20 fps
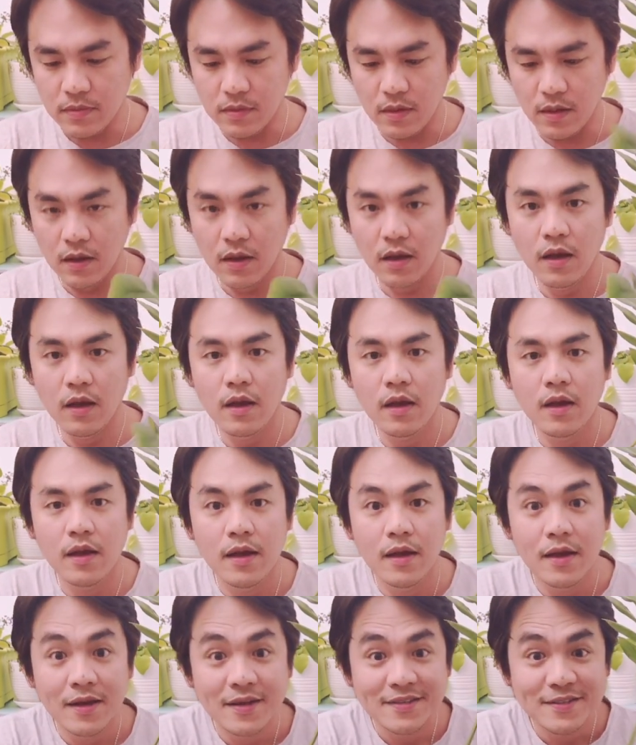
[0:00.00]
All right,
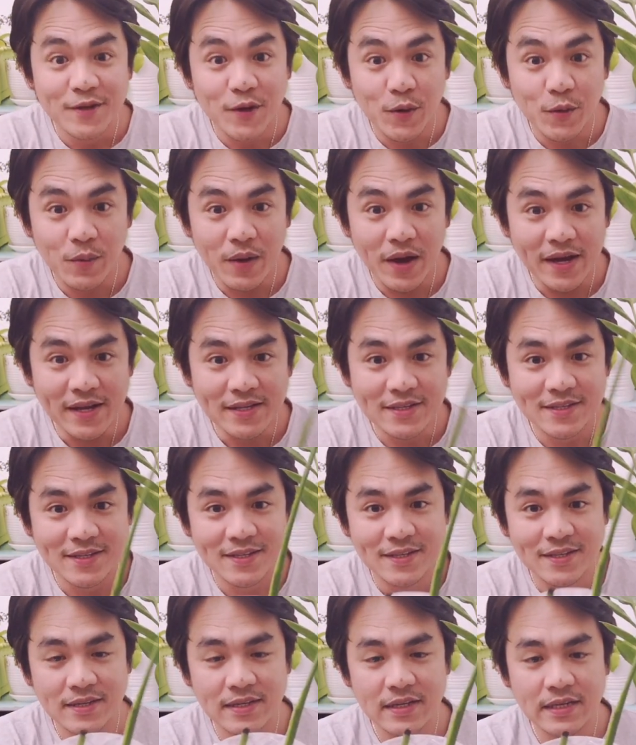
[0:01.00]
it's all
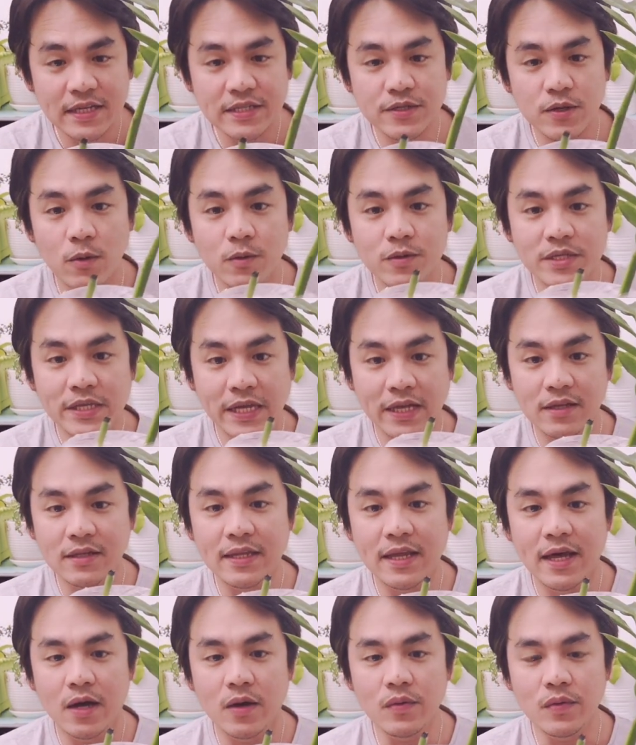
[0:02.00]
sealed now.
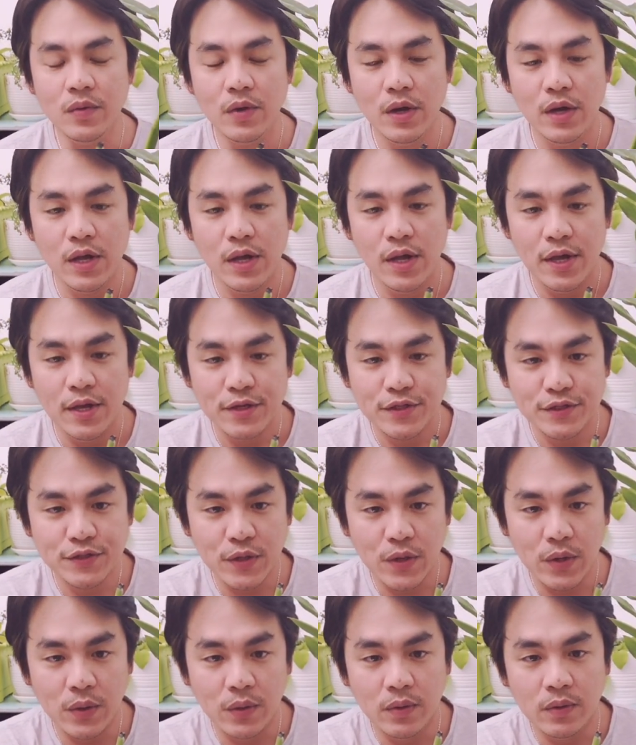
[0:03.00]
So the
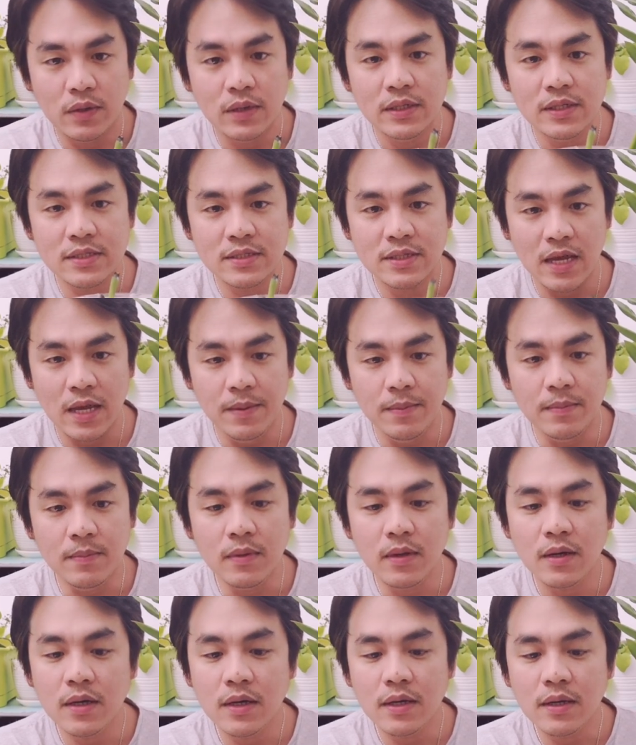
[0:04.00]
same
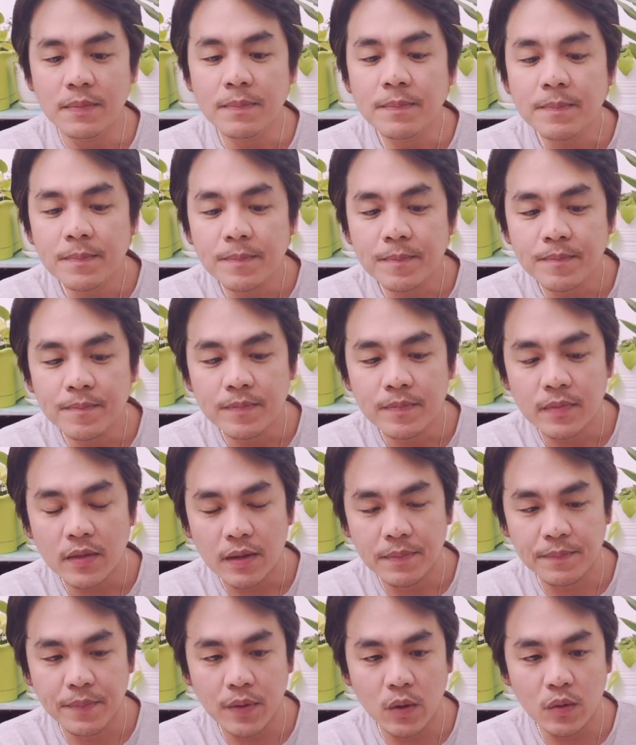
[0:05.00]
approach, we are
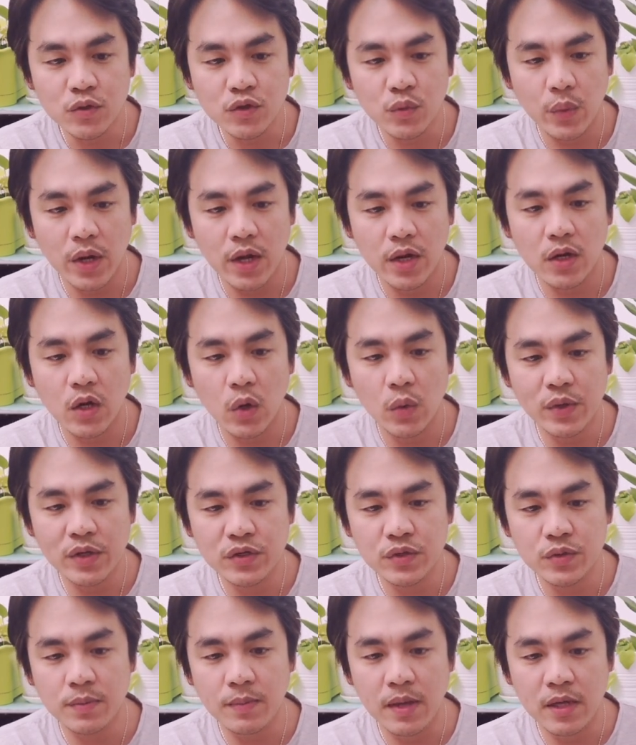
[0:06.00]
going to make sure that there
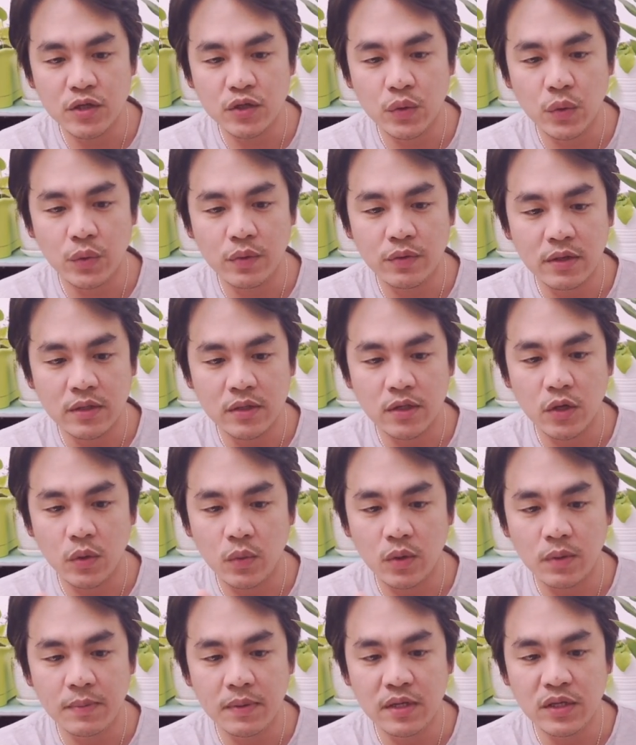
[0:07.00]
will be no
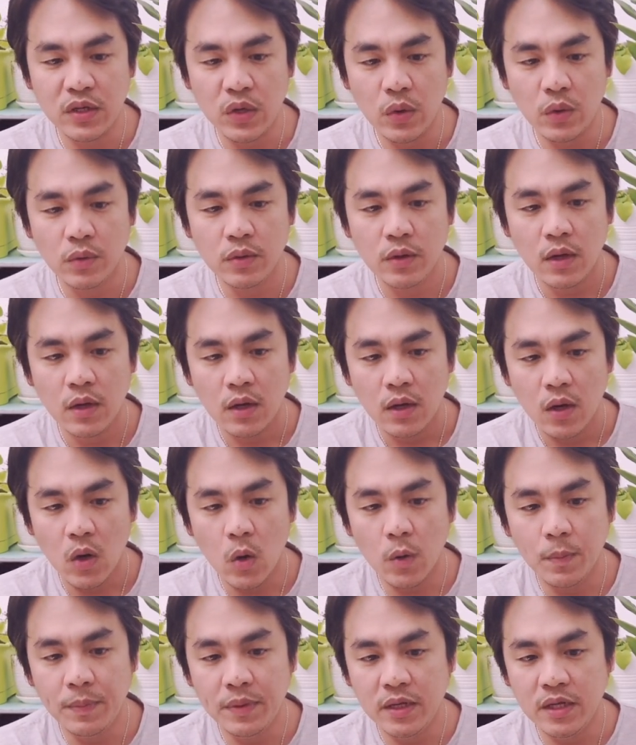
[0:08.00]
openings on top
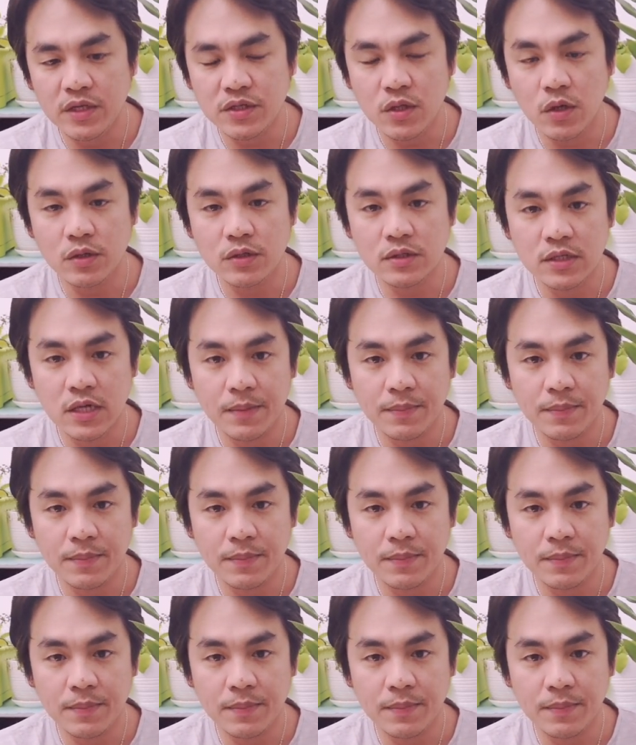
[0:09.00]
of the container